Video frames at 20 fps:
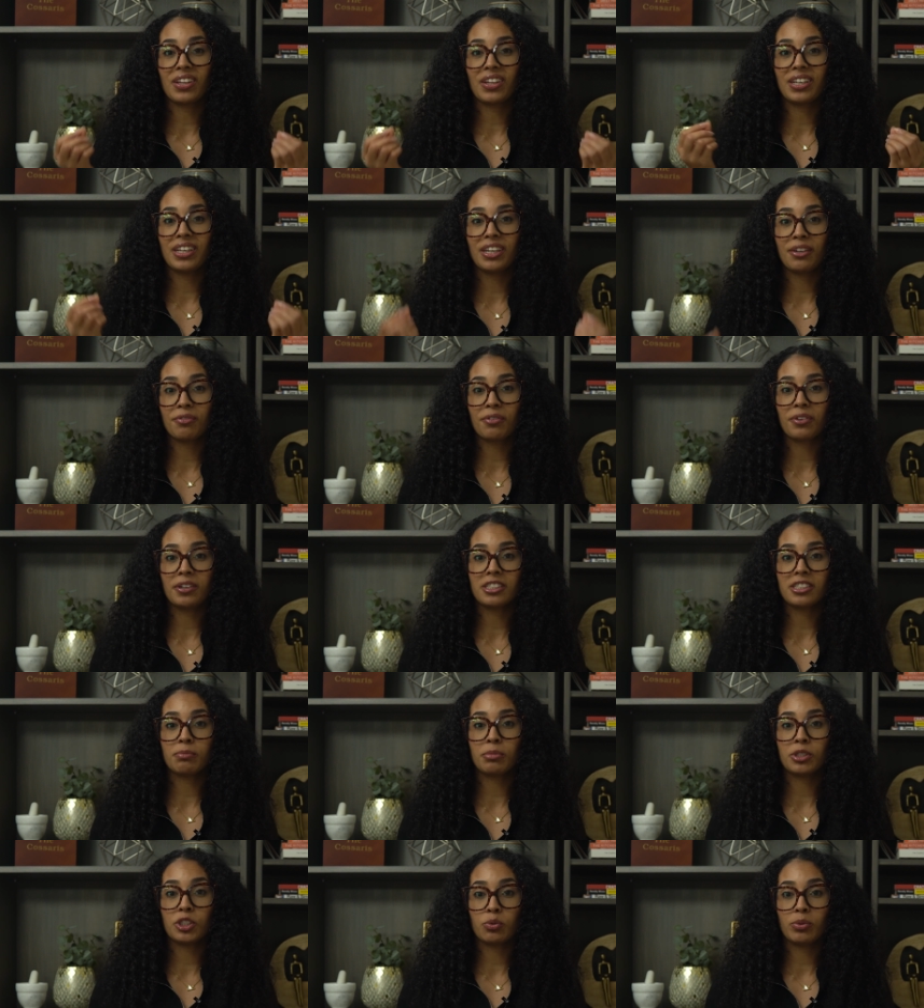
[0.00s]
the
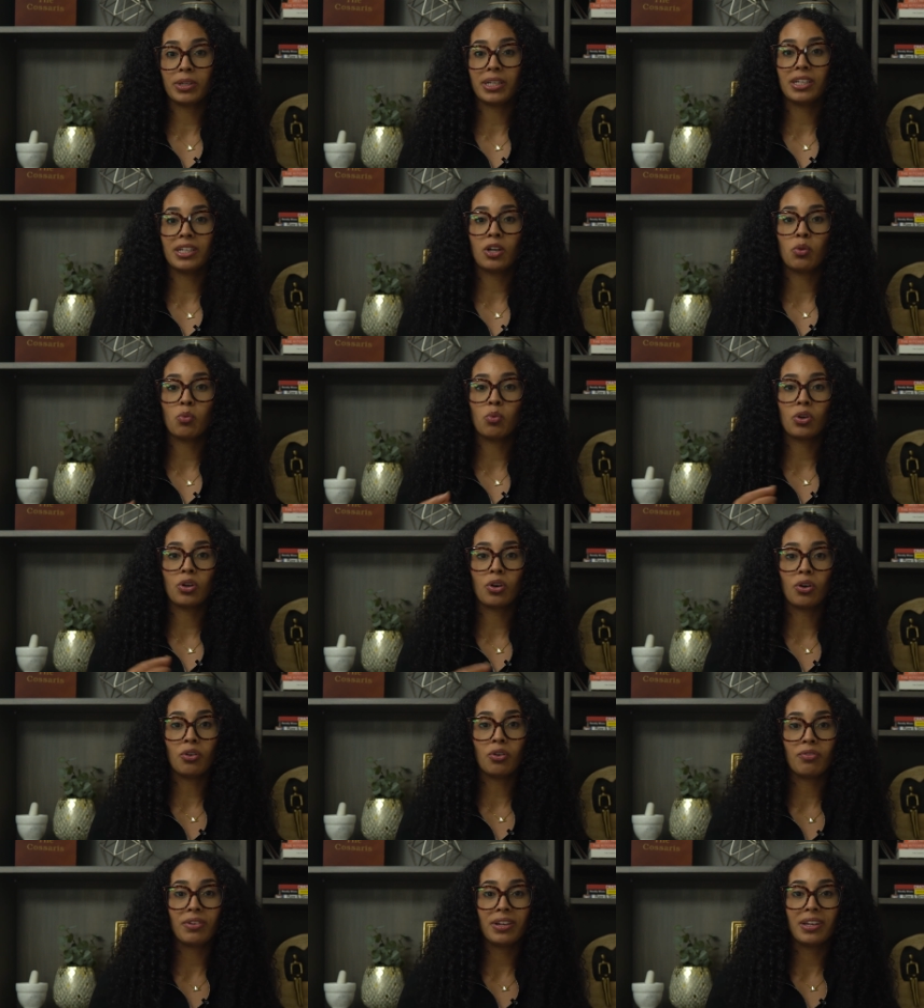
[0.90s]
difference between
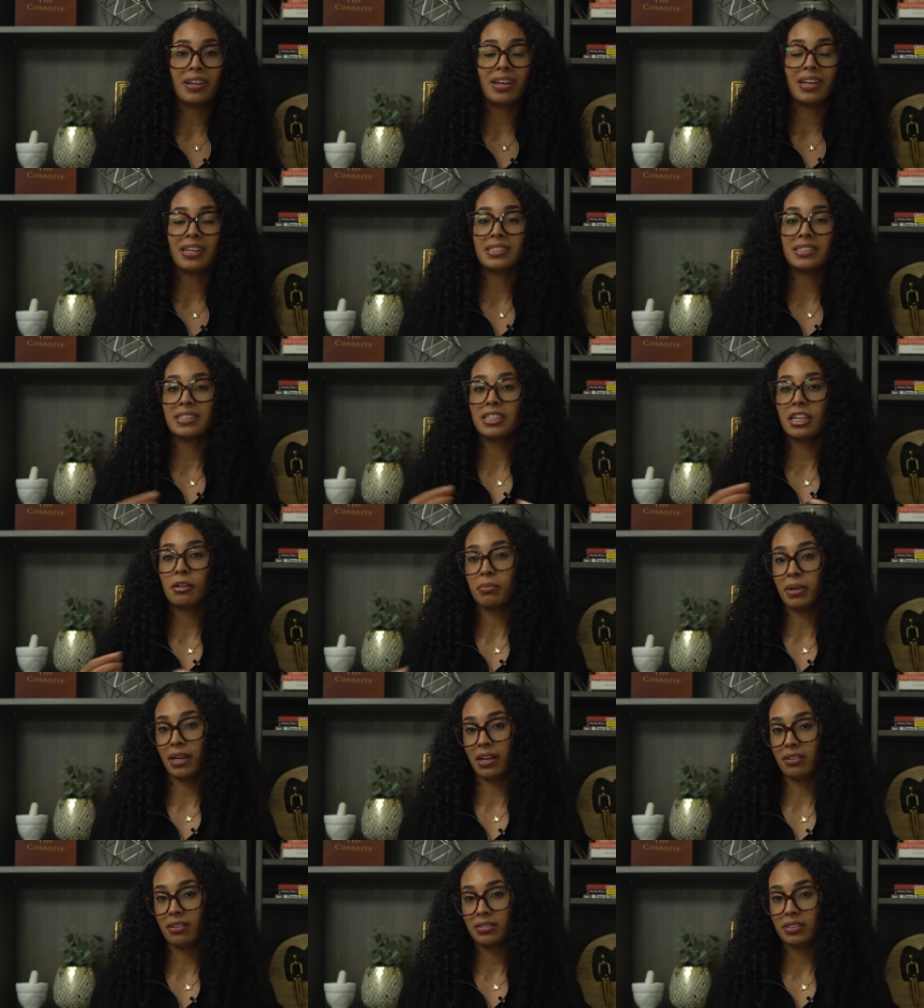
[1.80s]
Wegovy and
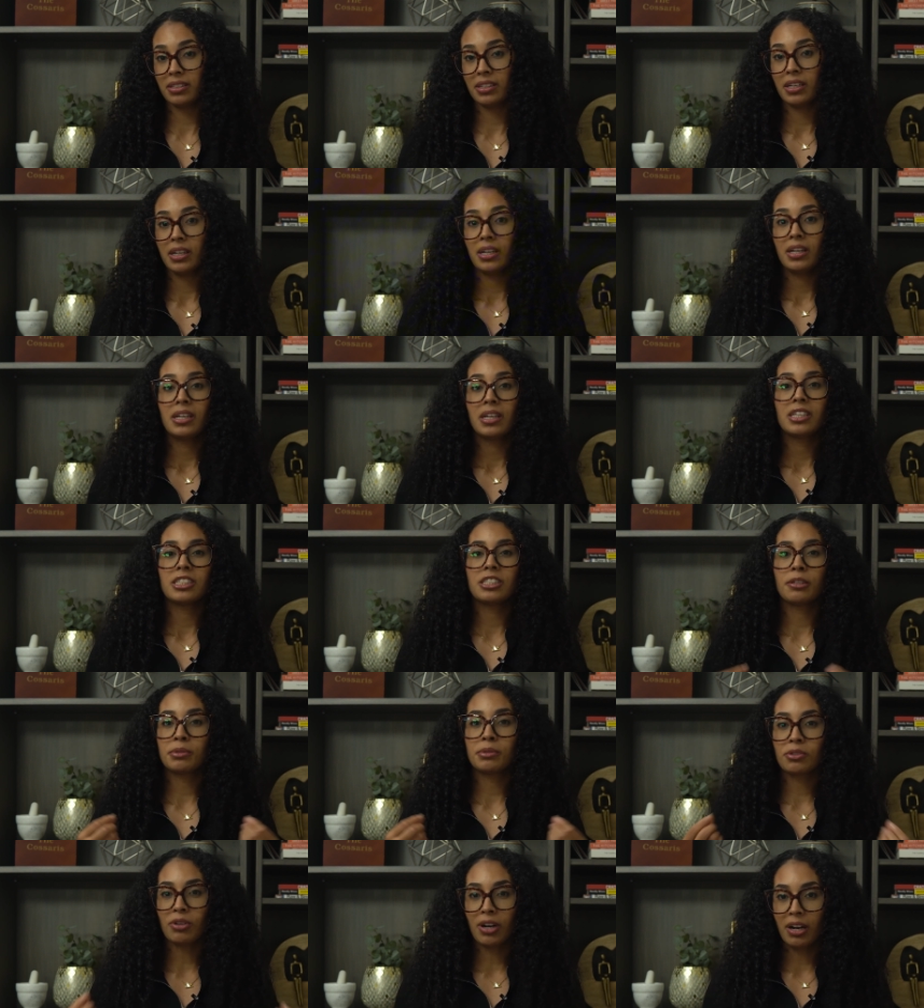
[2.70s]
Zepbound.
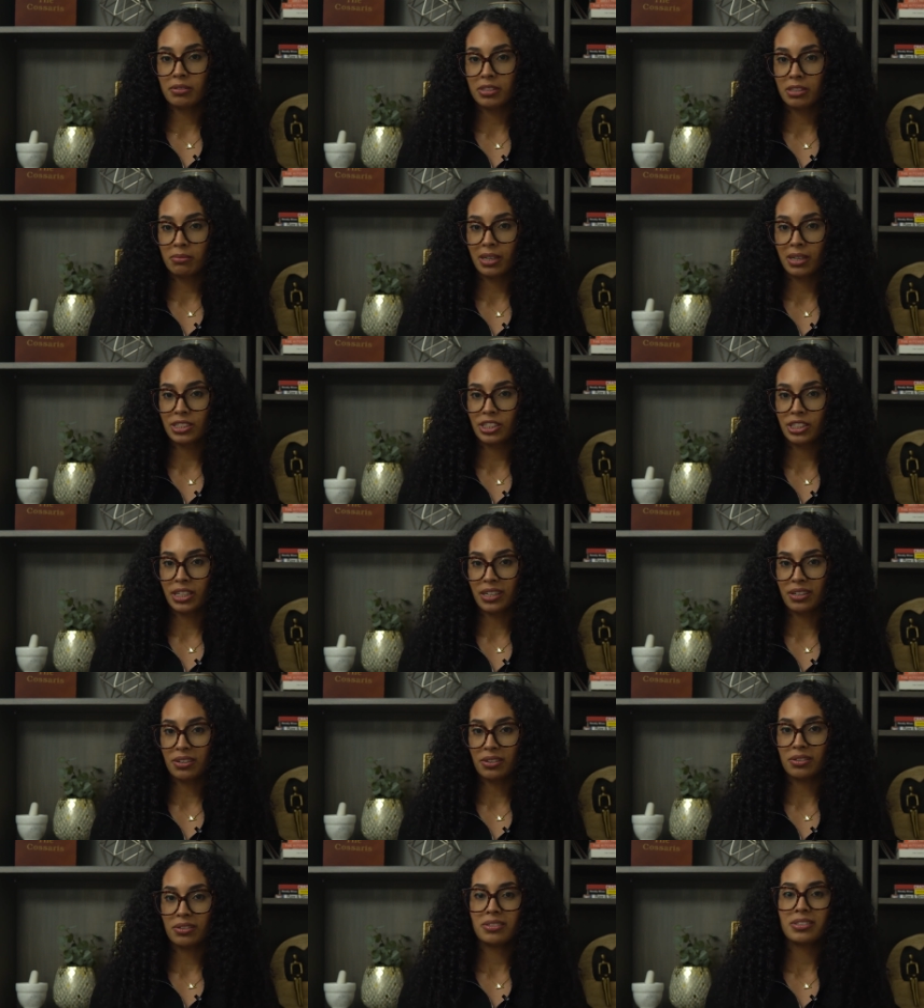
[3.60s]
Subscribe to my
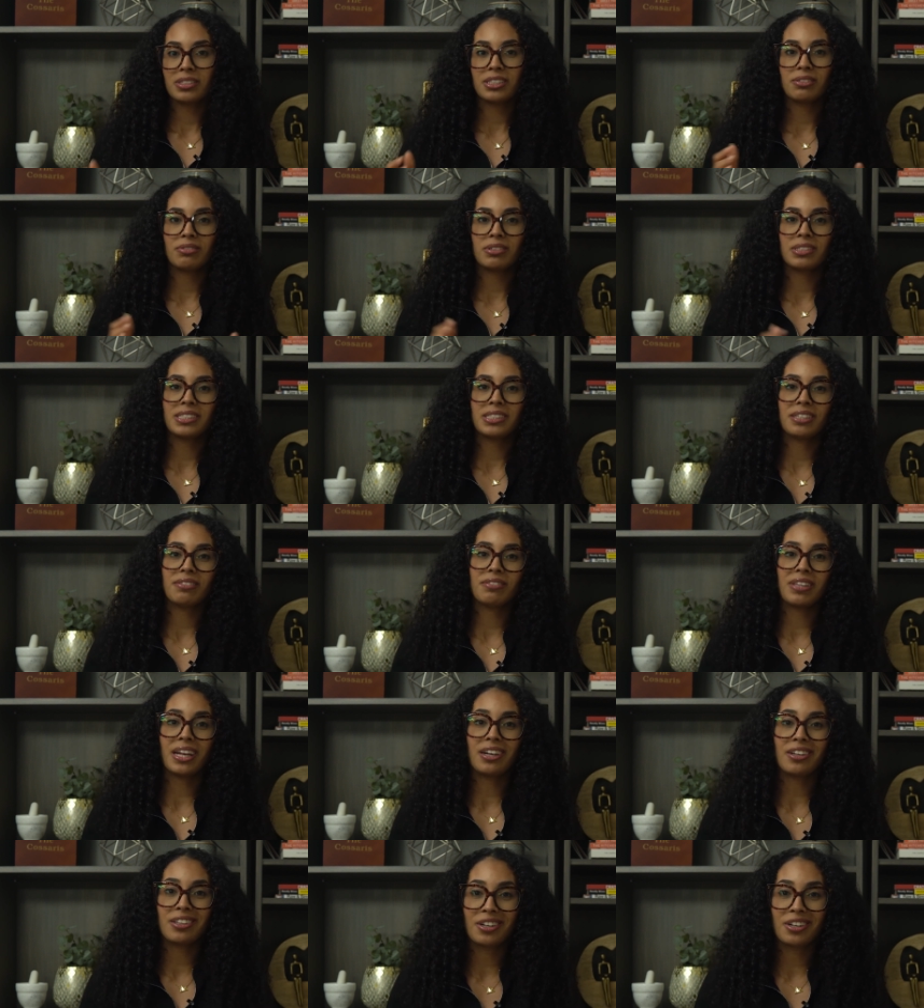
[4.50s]
channel to receive
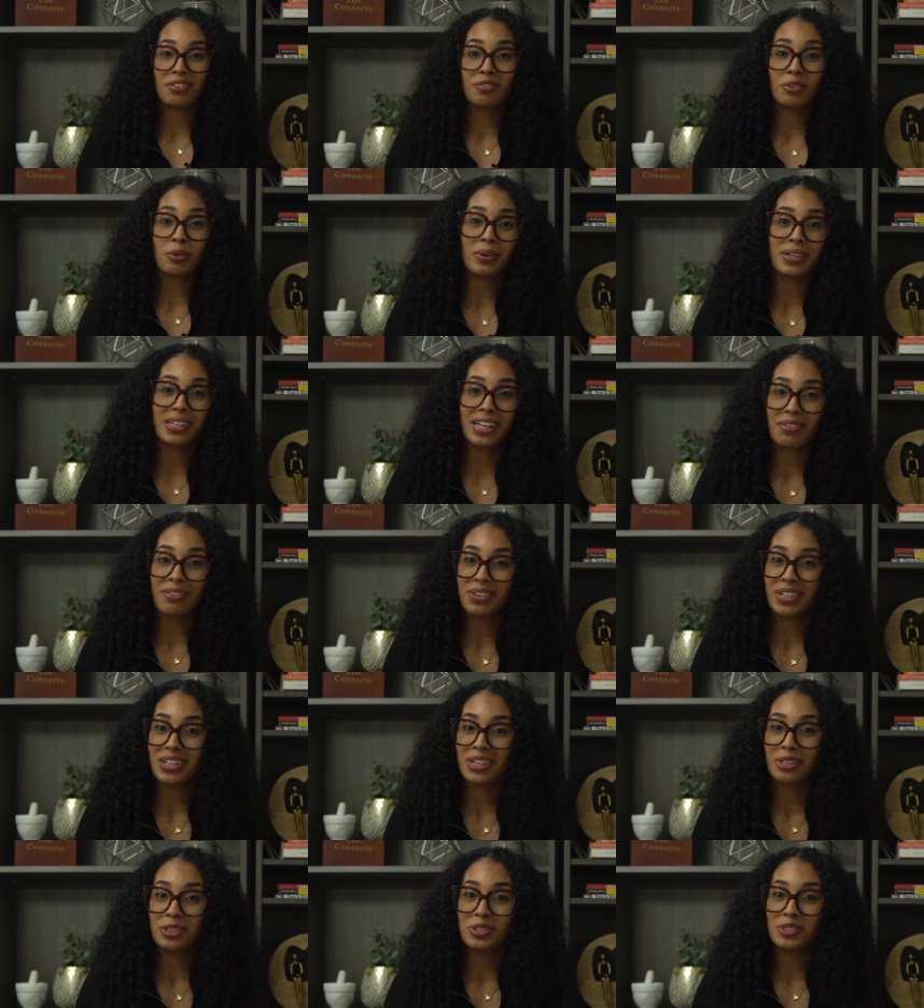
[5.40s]
that alert for when that
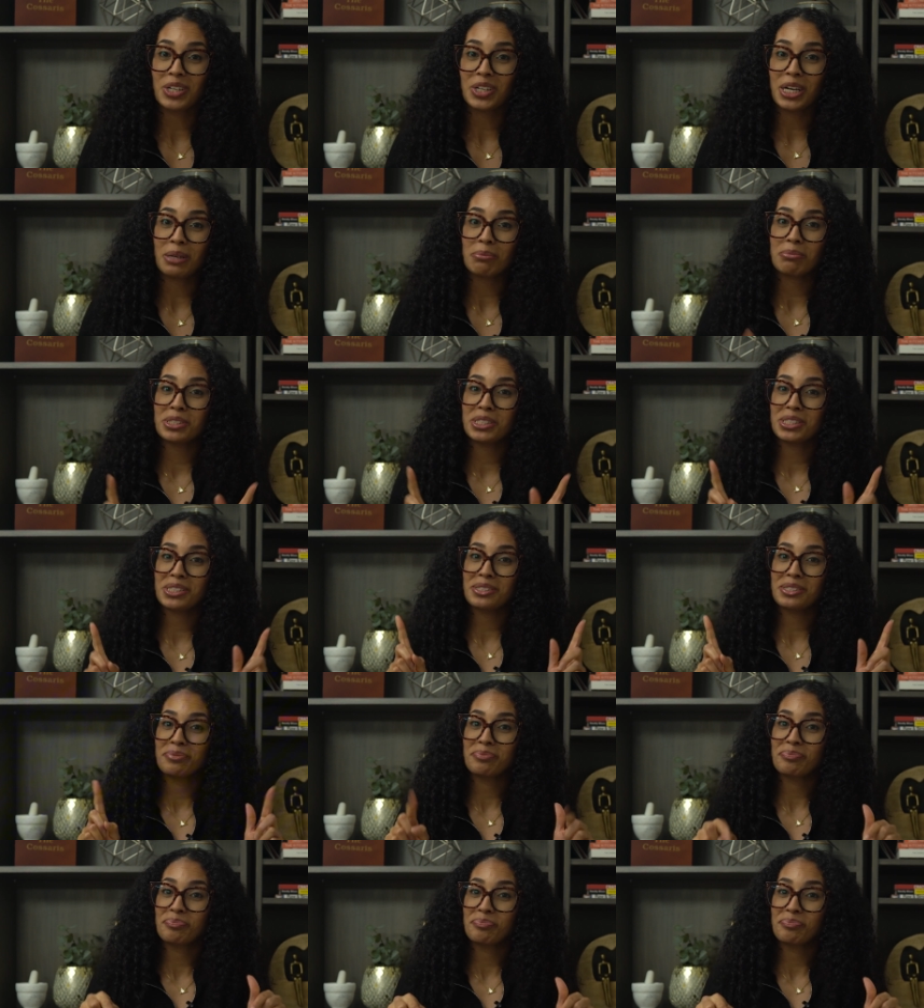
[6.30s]
video drops.